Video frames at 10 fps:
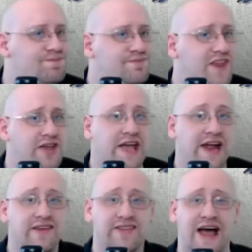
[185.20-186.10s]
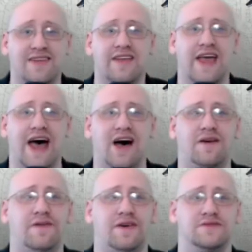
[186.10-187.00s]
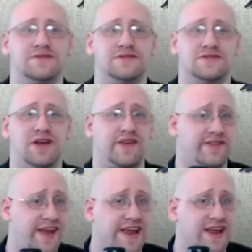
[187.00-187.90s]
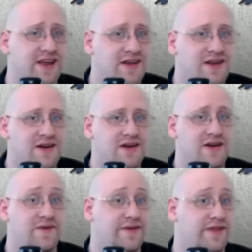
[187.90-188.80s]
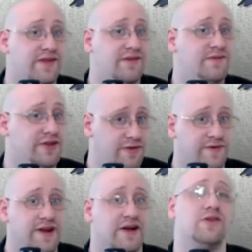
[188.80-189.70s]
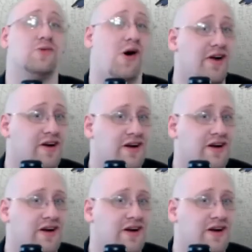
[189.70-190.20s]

You can't exactly have a city if it's two feet underwater.